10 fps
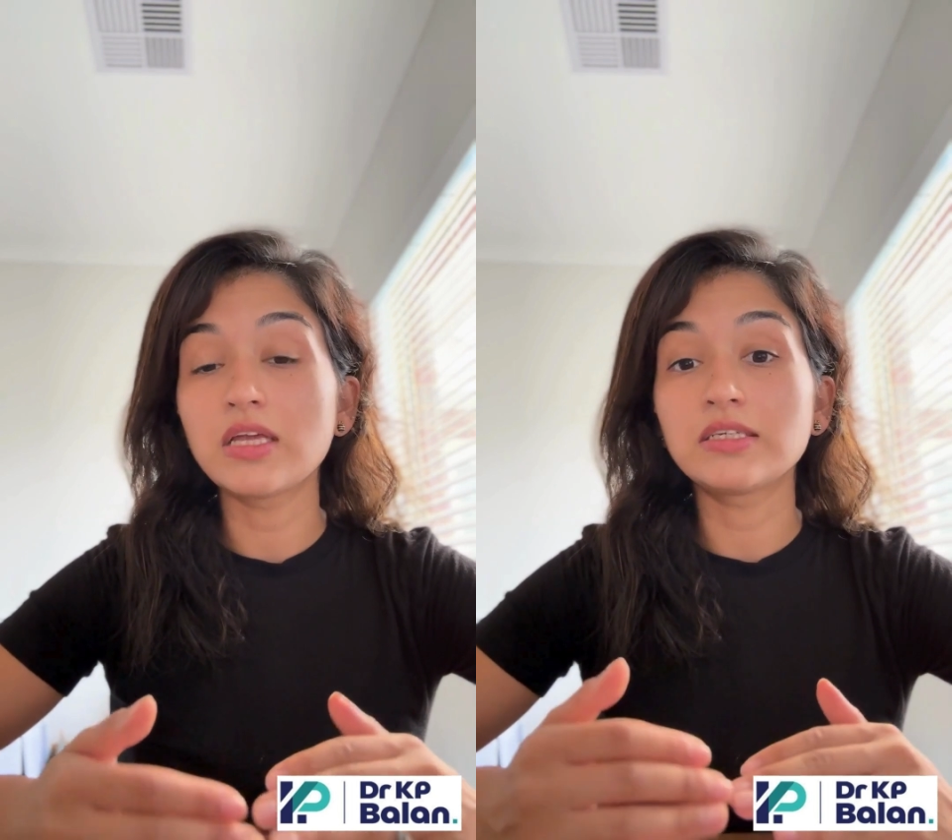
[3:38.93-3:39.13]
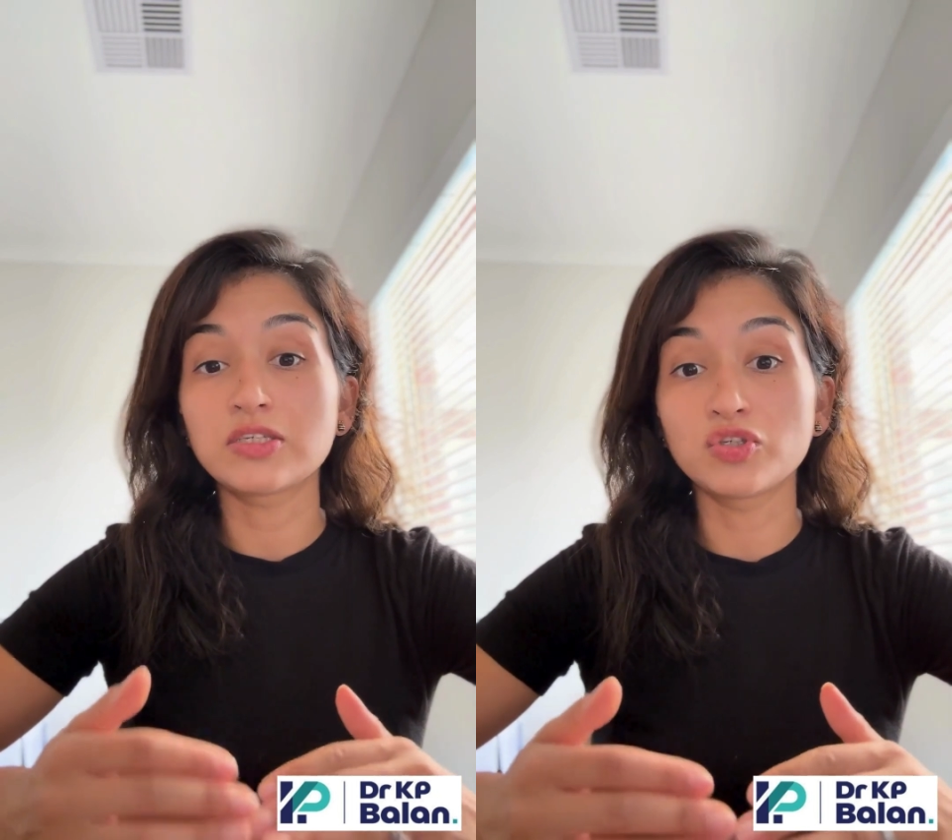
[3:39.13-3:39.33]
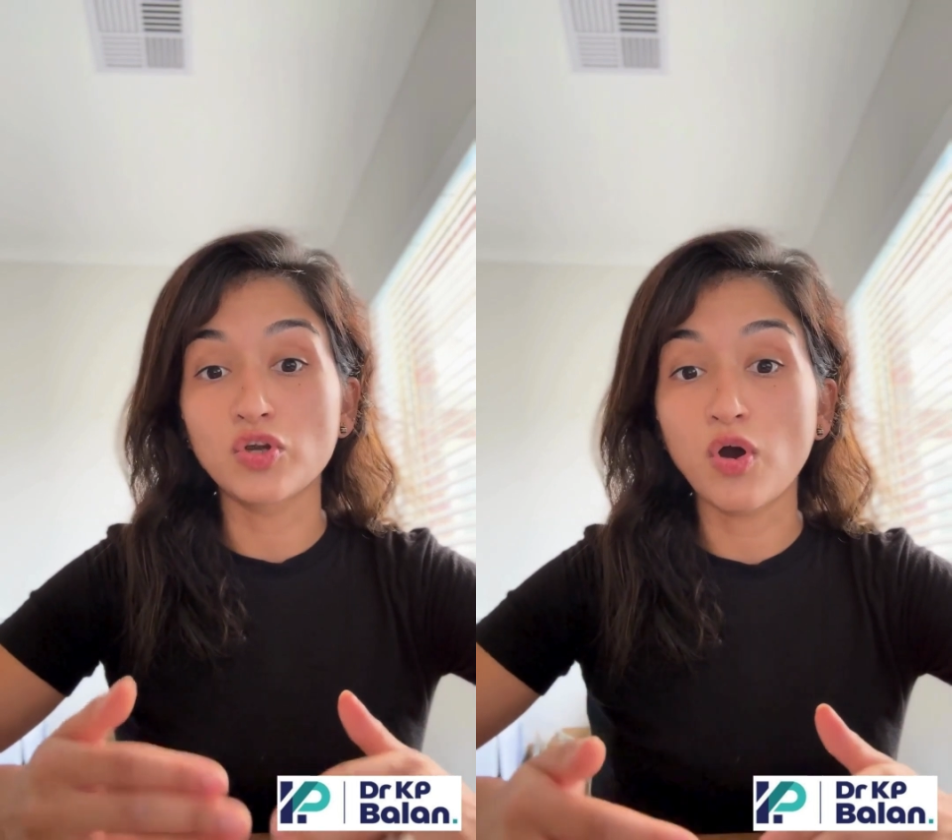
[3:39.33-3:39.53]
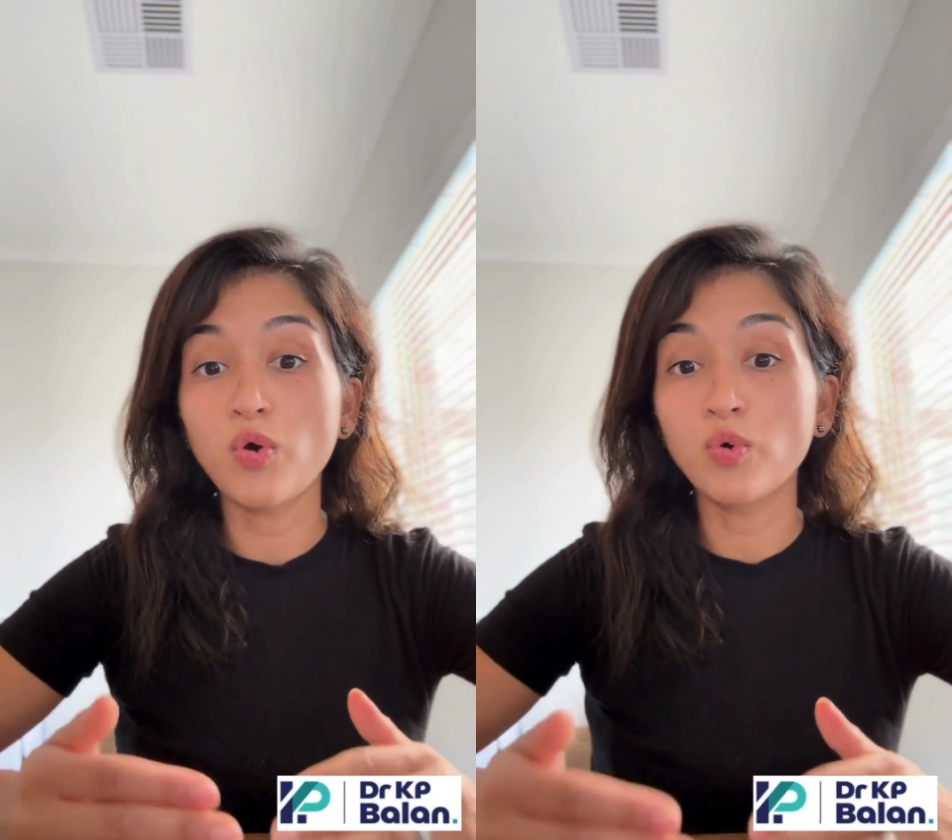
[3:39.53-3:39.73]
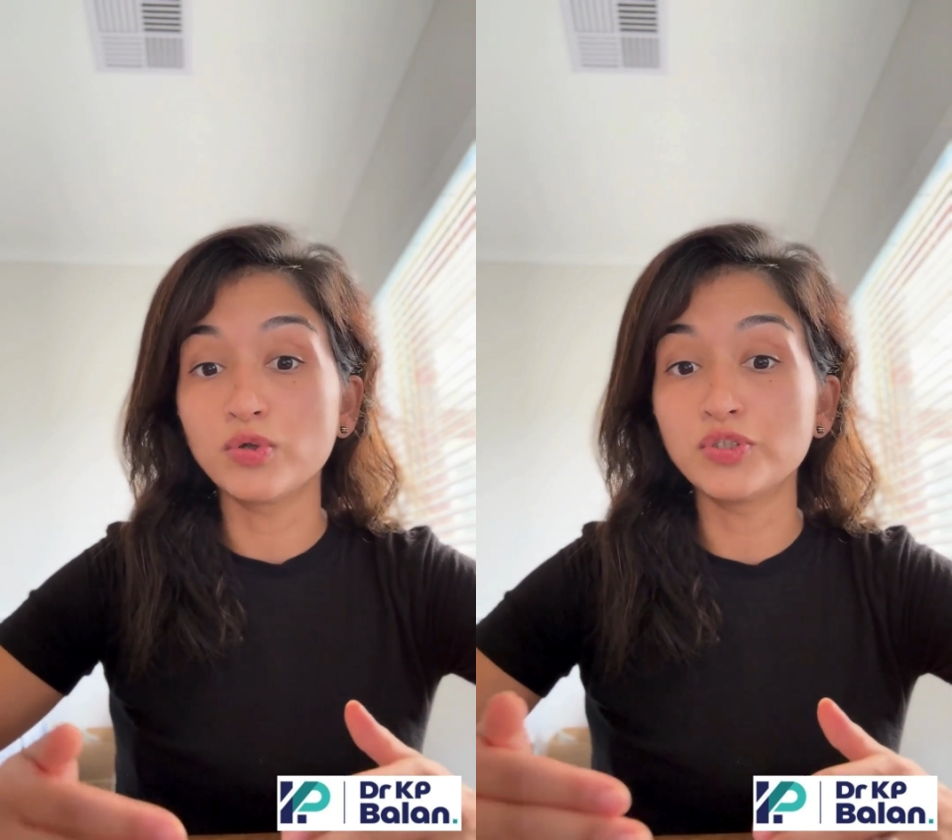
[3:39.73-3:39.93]
does not
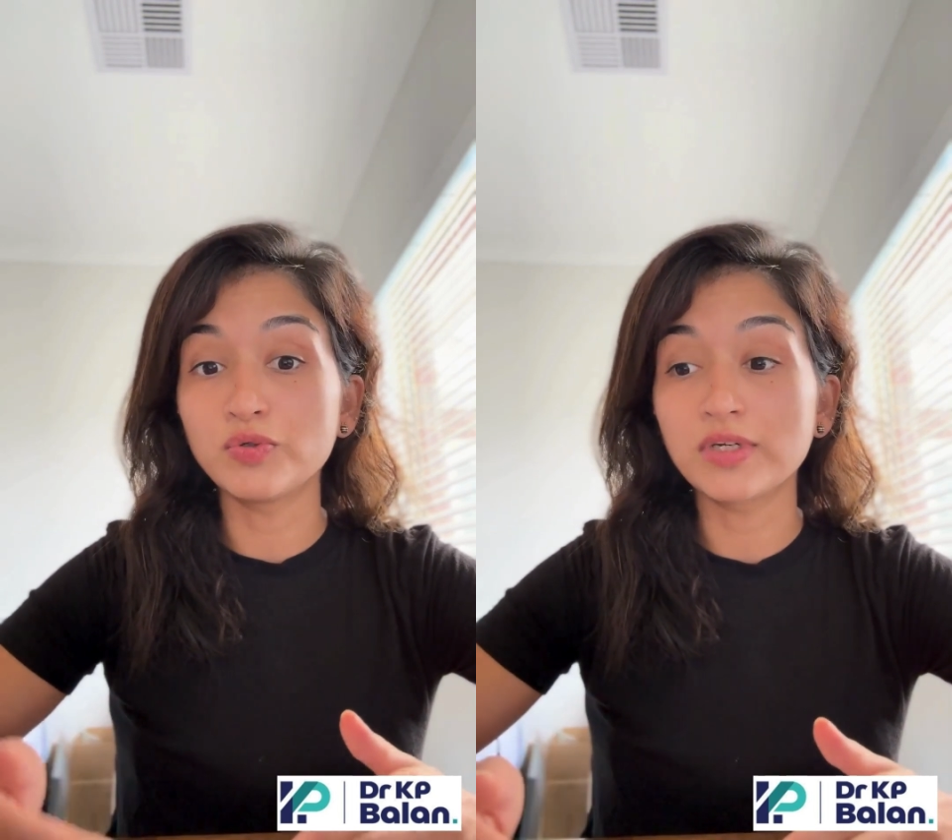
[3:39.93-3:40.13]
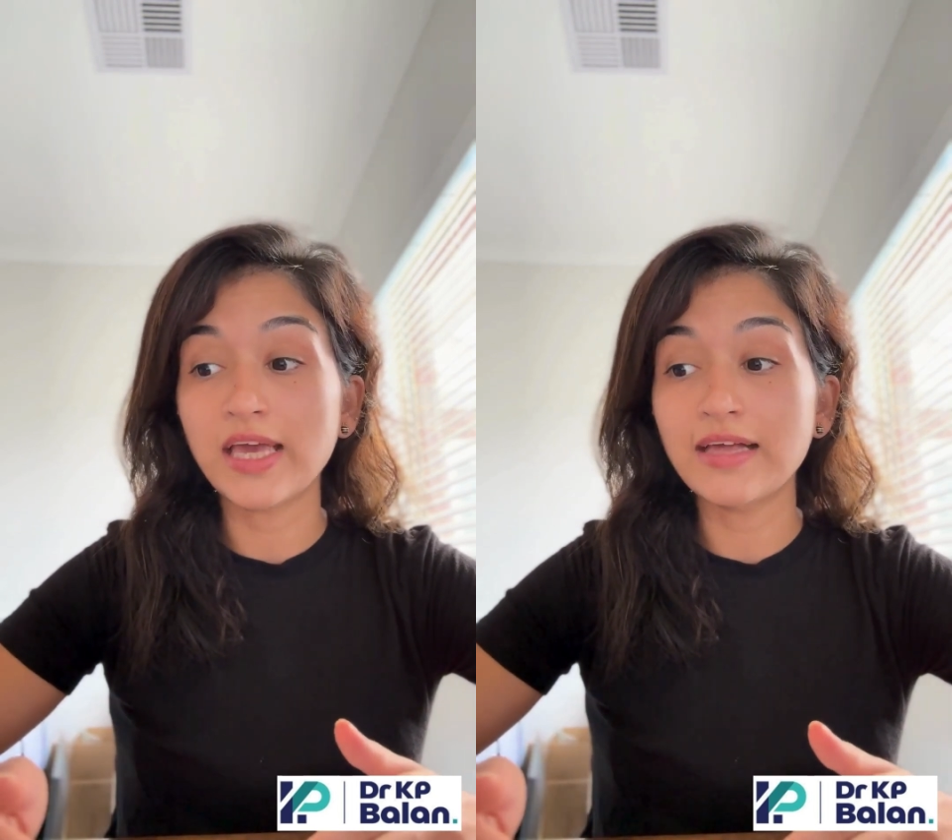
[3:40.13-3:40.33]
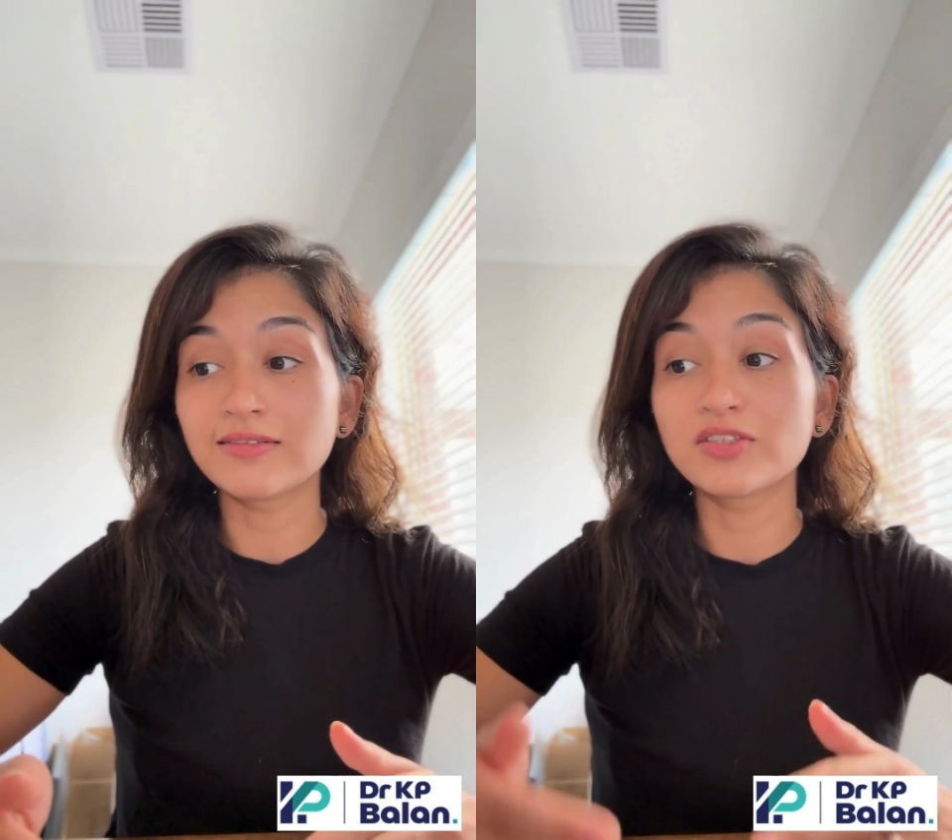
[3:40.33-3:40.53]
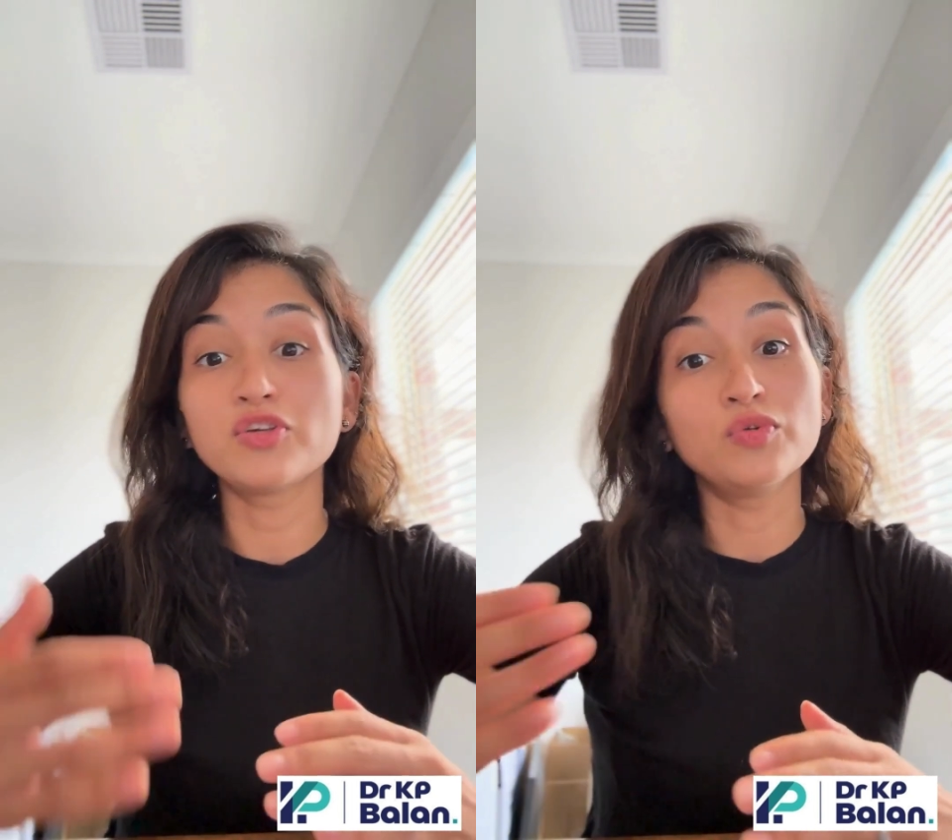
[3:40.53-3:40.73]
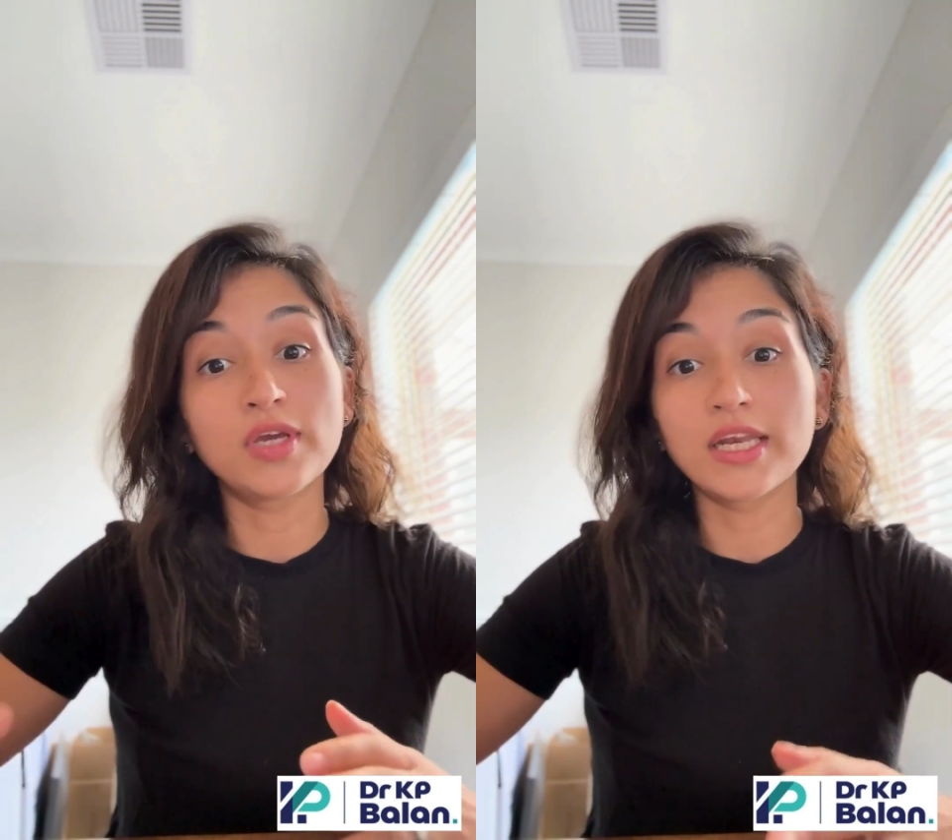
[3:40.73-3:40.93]
hold you against
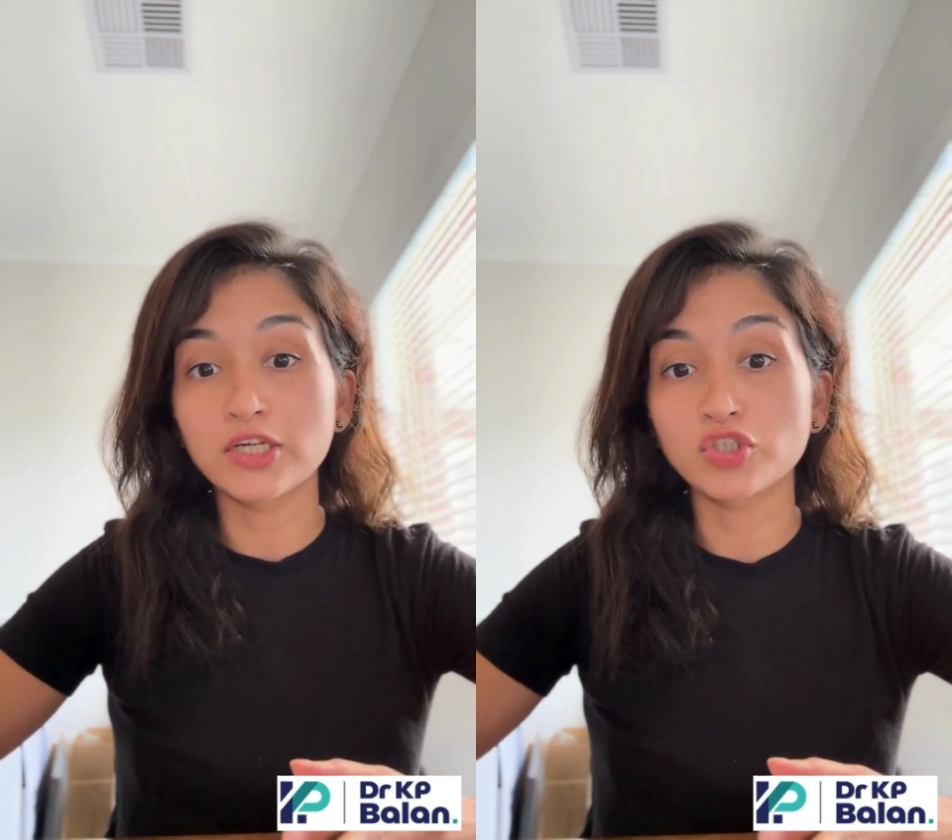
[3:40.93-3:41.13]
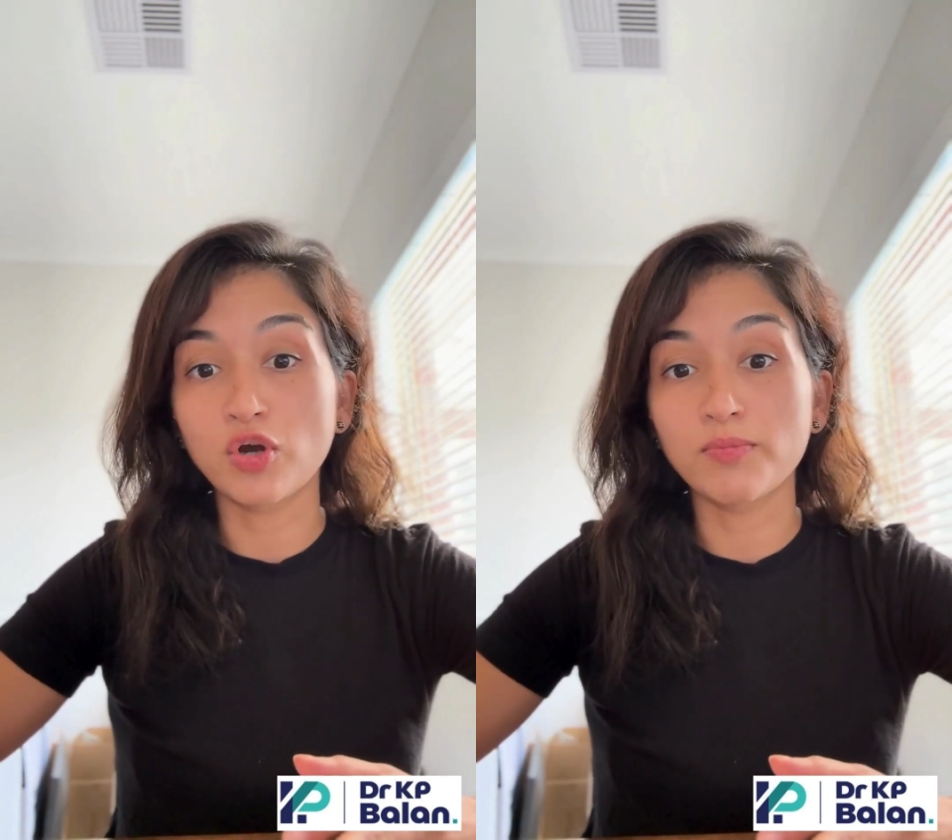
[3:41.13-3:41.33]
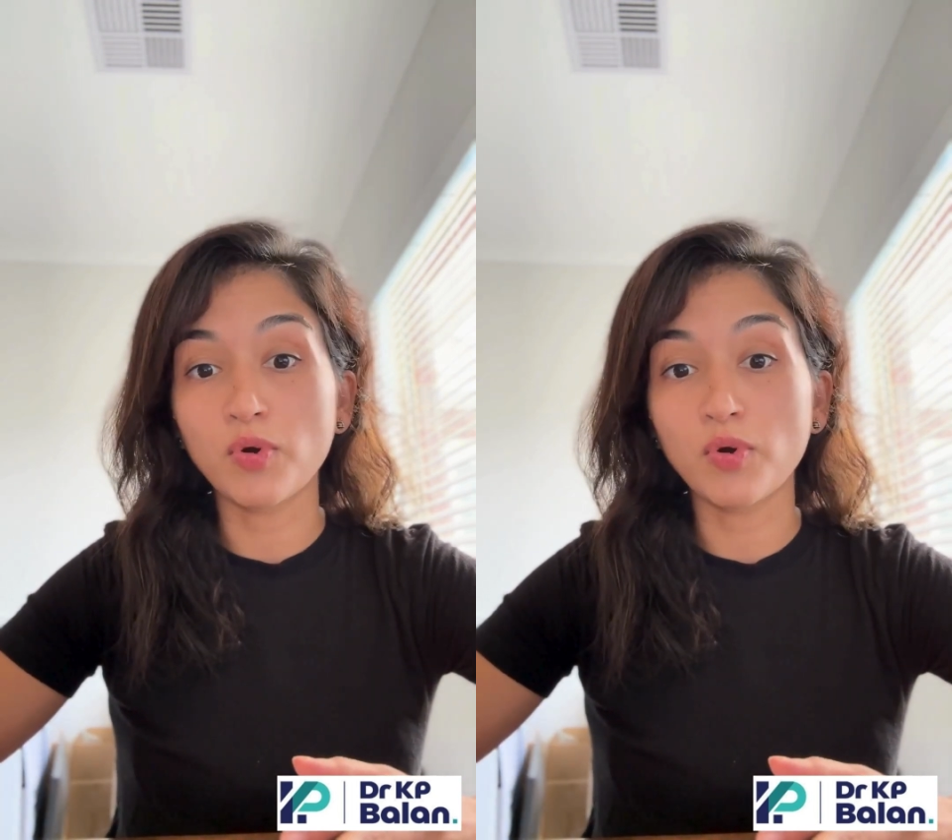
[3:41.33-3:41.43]
you getting a job